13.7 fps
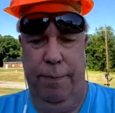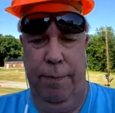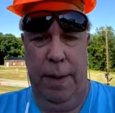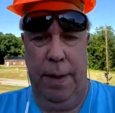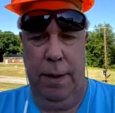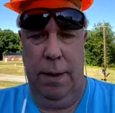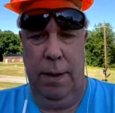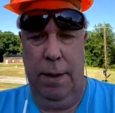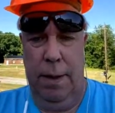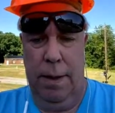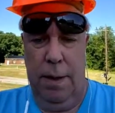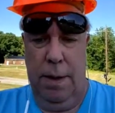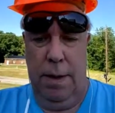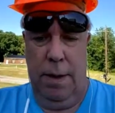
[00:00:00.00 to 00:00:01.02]

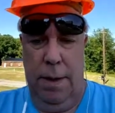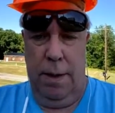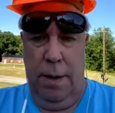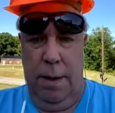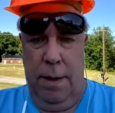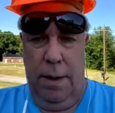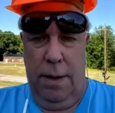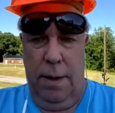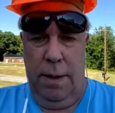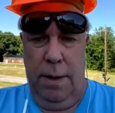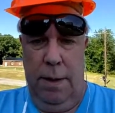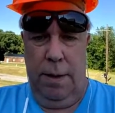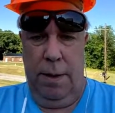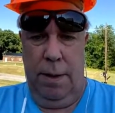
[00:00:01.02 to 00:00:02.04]

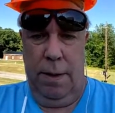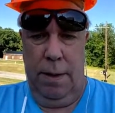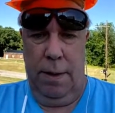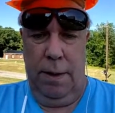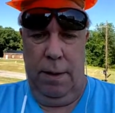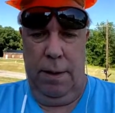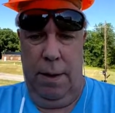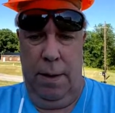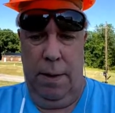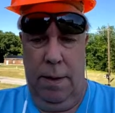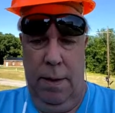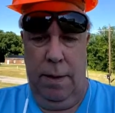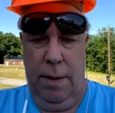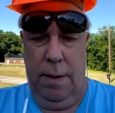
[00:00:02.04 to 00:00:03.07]

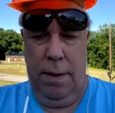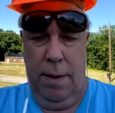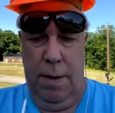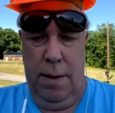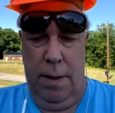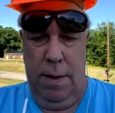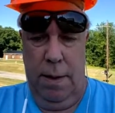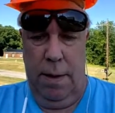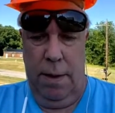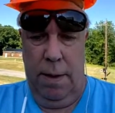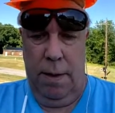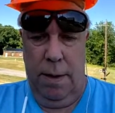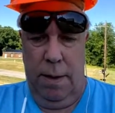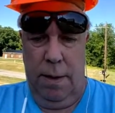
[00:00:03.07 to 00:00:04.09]

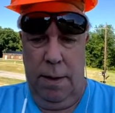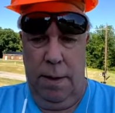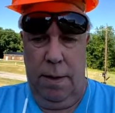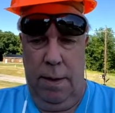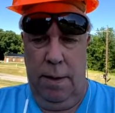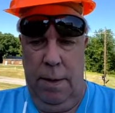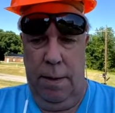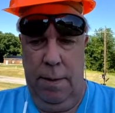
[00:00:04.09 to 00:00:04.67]
Nothing is said.